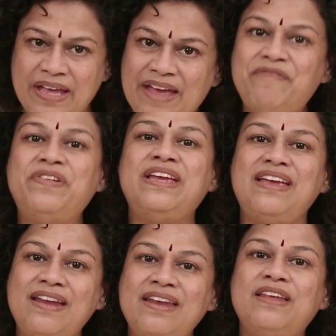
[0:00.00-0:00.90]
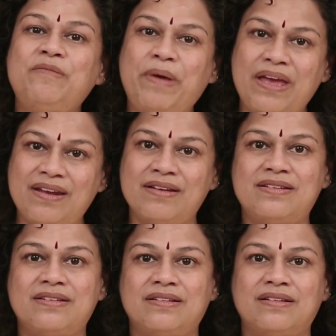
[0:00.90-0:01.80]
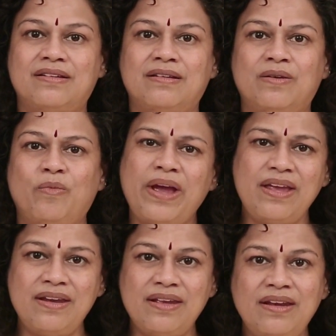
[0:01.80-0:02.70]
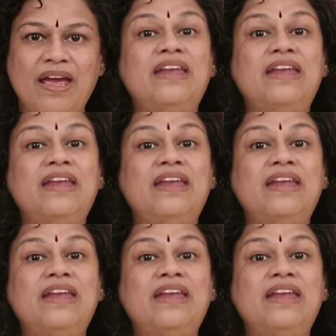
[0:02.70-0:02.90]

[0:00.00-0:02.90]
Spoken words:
Every Indian parent, why Indian?